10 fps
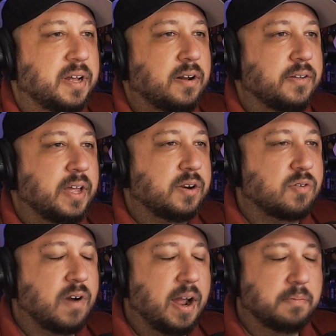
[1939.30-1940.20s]
all that
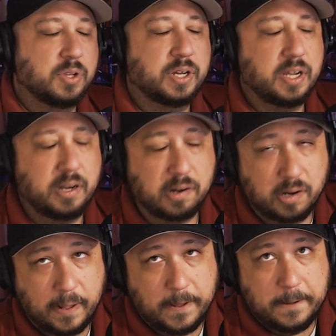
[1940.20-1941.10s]
crap. Looky here.
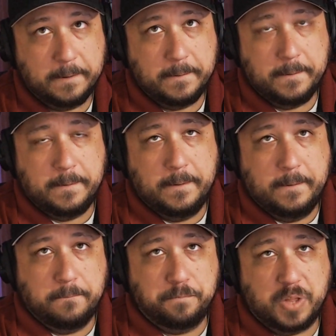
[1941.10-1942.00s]

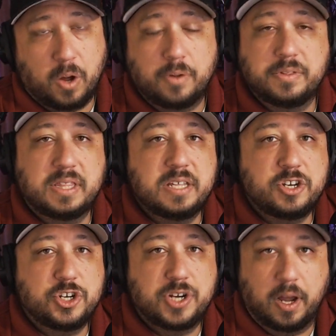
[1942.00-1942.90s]
On this
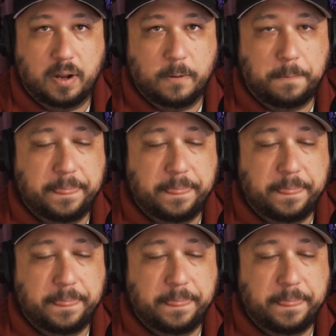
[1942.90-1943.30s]
show,